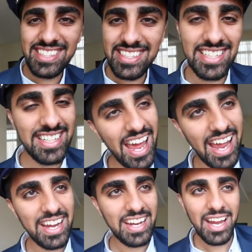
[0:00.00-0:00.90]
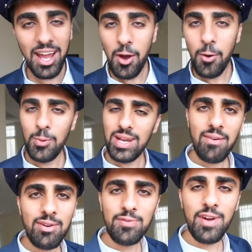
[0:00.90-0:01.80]
So today, we
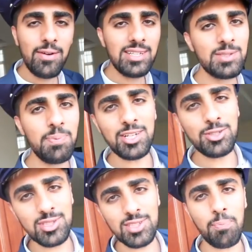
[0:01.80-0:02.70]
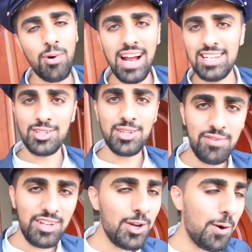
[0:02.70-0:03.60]
have a very special surprise on the
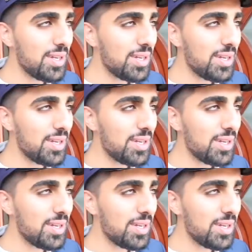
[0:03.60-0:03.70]
video